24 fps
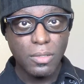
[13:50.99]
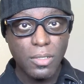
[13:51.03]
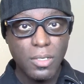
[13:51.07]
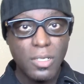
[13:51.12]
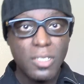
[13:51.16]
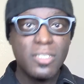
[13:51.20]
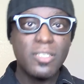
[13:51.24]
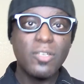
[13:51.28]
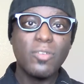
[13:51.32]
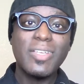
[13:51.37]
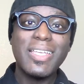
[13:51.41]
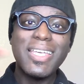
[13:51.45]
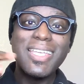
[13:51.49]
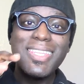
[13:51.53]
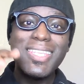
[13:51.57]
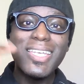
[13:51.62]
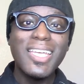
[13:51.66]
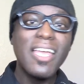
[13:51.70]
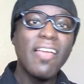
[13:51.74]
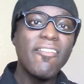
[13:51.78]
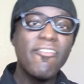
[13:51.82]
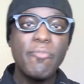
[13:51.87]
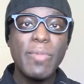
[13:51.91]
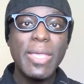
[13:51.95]
So get the
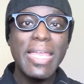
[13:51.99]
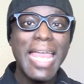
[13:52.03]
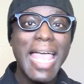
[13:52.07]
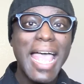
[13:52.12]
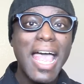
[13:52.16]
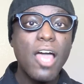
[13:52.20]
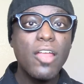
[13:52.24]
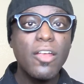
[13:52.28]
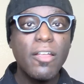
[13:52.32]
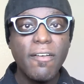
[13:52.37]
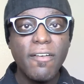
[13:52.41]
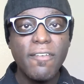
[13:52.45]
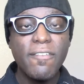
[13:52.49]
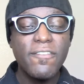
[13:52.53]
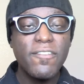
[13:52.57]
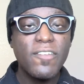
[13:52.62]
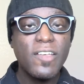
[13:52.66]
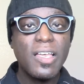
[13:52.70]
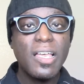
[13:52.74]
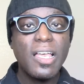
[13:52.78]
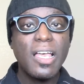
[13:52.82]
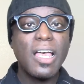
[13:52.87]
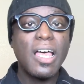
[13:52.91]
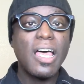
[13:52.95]
government out of
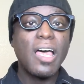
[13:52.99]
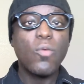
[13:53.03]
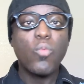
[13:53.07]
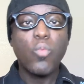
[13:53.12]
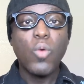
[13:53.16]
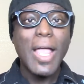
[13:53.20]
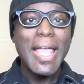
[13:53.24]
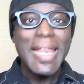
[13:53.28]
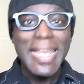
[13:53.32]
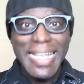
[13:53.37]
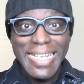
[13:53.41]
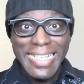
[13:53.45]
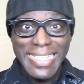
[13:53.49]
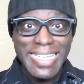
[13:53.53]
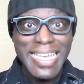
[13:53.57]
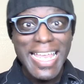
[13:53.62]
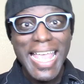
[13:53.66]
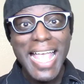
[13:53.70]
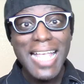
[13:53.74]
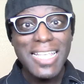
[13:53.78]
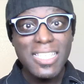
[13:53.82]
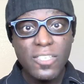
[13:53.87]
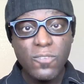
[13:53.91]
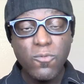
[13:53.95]
writing
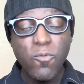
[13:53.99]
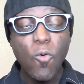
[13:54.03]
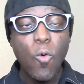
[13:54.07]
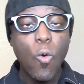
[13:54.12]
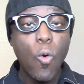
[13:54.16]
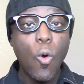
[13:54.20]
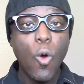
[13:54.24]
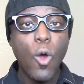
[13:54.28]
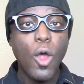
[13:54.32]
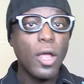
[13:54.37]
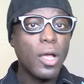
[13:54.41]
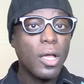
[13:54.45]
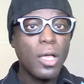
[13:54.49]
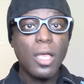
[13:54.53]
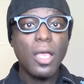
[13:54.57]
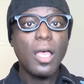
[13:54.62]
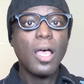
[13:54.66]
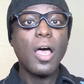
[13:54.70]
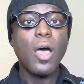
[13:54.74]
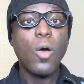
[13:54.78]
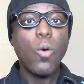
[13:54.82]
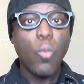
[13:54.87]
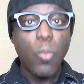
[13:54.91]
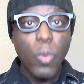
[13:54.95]
checks for
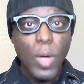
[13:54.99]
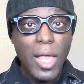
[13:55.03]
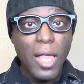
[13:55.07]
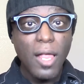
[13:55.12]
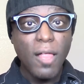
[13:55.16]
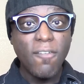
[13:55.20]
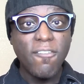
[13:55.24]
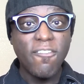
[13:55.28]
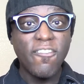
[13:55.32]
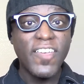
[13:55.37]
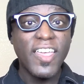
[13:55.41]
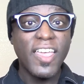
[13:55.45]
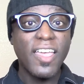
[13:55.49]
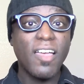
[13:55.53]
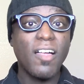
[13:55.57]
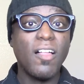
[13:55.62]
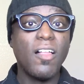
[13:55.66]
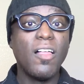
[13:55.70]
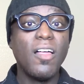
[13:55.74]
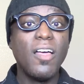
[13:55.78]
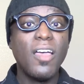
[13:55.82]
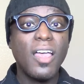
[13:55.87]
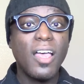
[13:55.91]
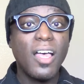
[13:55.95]
welfare,
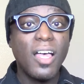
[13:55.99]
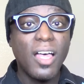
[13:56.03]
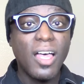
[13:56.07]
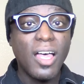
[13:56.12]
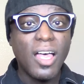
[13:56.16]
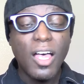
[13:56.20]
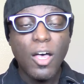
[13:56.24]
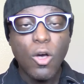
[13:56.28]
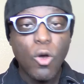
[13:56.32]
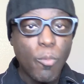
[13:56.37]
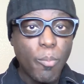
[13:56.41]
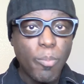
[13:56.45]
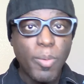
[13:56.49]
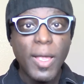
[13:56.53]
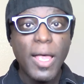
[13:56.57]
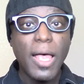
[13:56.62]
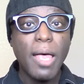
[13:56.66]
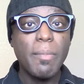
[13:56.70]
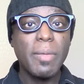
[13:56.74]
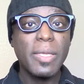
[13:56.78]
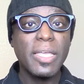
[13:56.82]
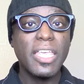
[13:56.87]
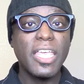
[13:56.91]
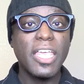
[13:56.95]

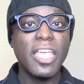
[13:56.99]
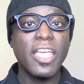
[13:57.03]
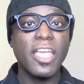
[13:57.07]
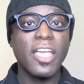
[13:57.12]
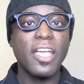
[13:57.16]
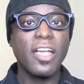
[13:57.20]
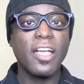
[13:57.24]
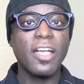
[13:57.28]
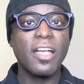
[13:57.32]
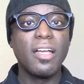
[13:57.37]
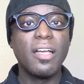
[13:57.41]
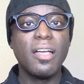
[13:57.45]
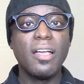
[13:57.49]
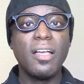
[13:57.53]
Obamacare,